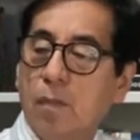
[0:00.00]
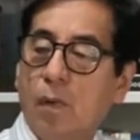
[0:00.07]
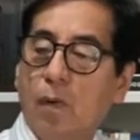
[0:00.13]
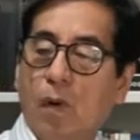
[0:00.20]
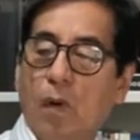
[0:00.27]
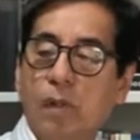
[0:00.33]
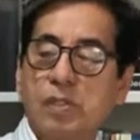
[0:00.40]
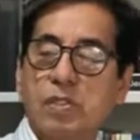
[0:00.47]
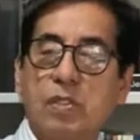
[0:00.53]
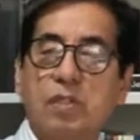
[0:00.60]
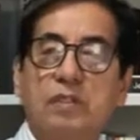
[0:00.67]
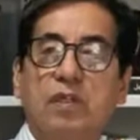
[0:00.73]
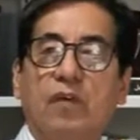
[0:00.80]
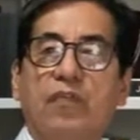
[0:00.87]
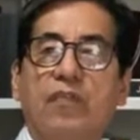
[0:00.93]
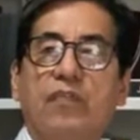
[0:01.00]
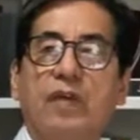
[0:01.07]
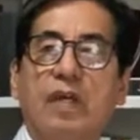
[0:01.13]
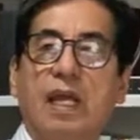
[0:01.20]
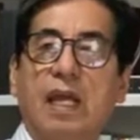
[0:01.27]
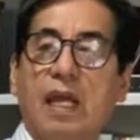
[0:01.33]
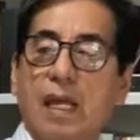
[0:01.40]
all sorts of
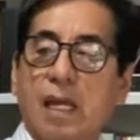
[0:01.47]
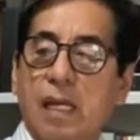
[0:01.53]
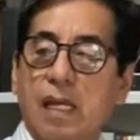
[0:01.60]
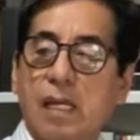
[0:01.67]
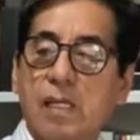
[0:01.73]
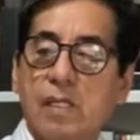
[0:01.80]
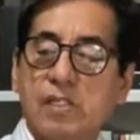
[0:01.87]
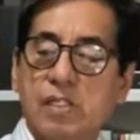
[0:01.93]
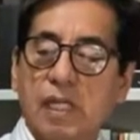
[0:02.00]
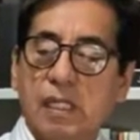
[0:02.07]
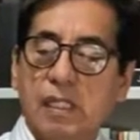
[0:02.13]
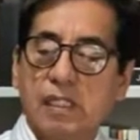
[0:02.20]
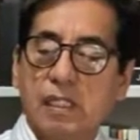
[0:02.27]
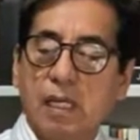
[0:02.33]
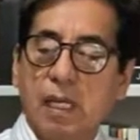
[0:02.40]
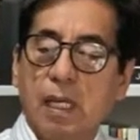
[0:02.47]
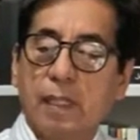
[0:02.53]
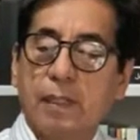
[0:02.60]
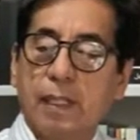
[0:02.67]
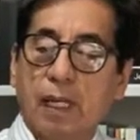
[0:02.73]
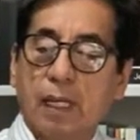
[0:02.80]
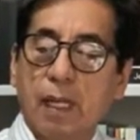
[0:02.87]
seeds
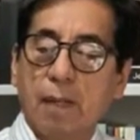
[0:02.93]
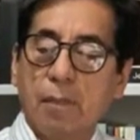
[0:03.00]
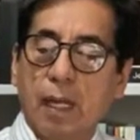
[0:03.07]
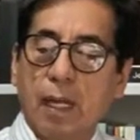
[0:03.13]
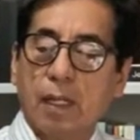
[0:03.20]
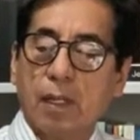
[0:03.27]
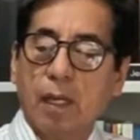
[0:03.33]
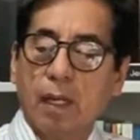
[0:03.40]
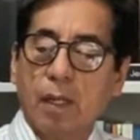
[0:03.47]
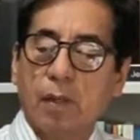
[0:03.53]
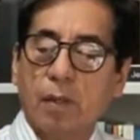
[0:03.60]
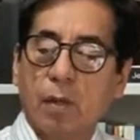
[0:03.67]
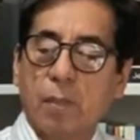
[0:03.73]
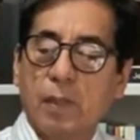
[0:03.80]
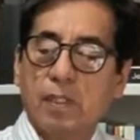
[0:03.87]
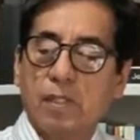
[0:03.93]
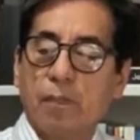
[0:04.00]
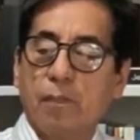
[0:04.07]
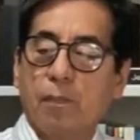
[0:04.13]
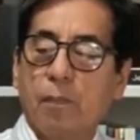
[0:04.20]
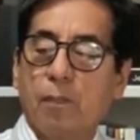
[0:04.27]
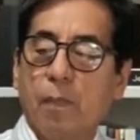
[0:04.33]
that can make your piece of
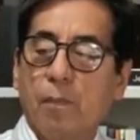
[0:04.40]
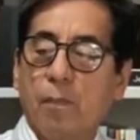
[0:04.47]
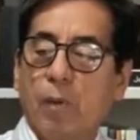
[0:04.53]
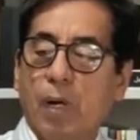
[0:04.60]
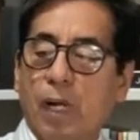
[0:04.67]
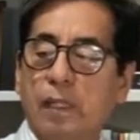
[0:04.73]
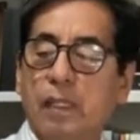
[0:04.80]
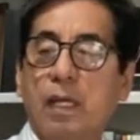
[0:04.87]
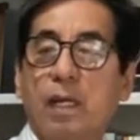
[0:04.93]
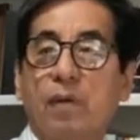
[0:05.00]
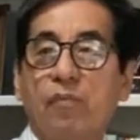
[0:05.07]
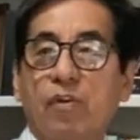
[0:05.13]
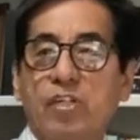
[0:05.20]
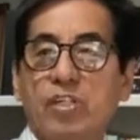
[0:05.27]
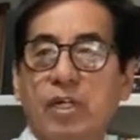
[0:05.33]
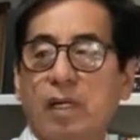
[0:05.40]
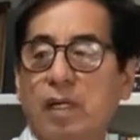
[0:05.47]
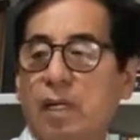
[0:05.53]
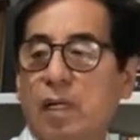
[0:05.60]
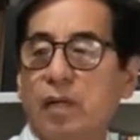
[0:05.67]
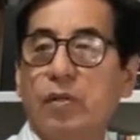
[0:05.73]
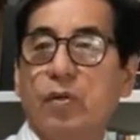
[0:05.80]
bread richer.
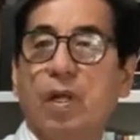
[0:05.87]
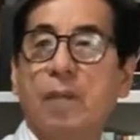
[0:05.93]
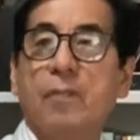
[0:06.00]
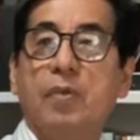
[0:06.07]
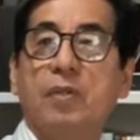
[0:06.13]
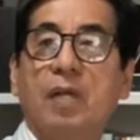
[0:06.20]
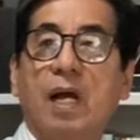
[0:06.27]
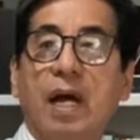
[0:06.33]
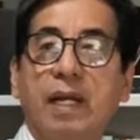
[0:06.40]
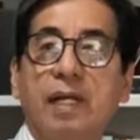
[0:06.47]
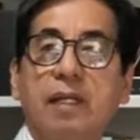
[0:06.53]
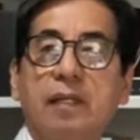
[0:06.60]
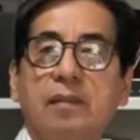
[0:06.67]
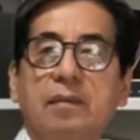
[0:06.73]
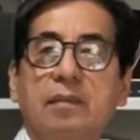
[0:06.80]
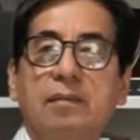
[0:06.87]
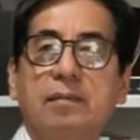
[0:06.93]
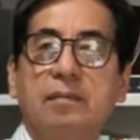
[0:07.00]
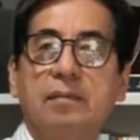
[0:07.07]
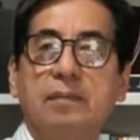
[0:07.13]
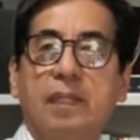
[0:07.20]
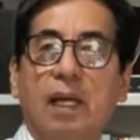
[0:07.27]
You can put honey.
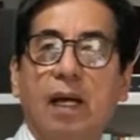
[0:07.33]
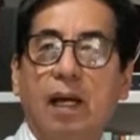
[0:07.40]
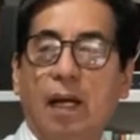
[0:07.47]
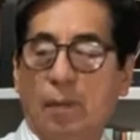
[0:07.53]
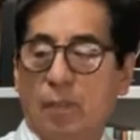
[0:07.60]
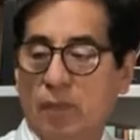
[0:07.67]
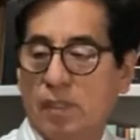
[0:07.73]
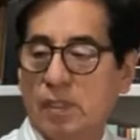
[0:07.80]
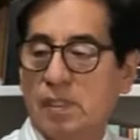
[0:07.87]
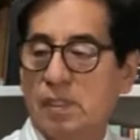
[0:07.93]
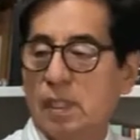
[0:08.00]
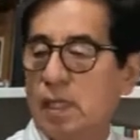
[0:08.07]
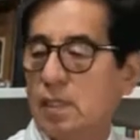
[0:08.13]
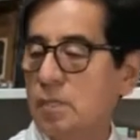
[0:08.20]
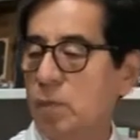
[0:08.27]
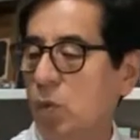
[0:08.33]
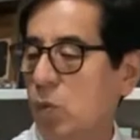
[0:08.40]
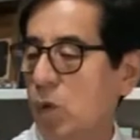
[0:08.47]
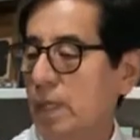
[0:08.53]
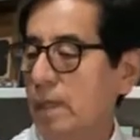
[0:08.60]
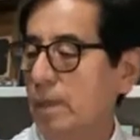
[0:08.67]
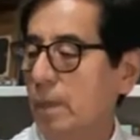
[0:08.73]
Yeah, I put this a small
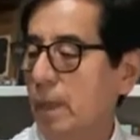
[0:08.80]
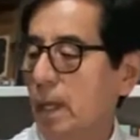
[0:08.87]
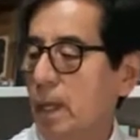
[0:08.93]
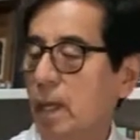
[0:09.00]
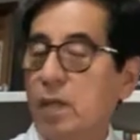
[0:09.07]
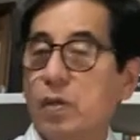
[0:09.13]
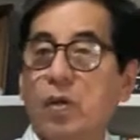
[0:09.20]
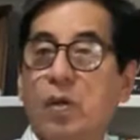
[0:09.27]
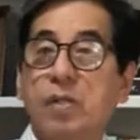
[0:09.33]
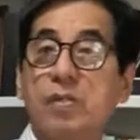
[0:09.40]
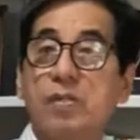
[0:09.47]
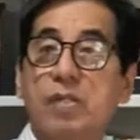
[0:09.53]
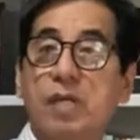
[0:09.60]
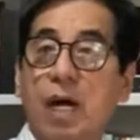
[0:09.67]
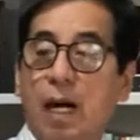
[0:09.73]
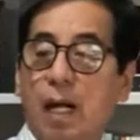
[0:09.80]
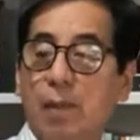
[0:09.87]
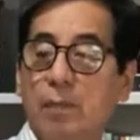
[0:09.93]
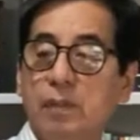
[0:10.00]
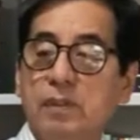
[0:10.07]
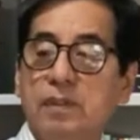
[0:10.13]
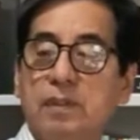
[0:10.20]
one. You can use
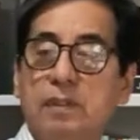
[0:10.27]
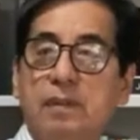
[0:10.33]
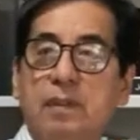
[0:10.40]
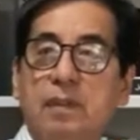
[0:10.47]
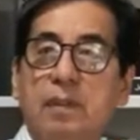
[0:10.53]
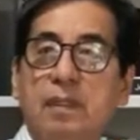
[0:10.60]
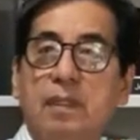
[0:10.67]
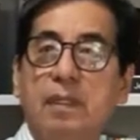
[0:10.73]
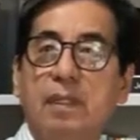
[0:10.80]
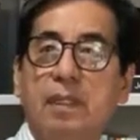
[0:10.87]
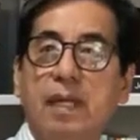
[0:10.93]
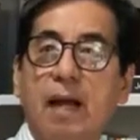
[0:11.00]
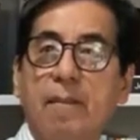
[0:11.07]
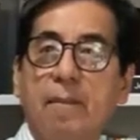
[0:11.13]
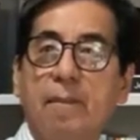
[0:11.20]
almonds. Yeah,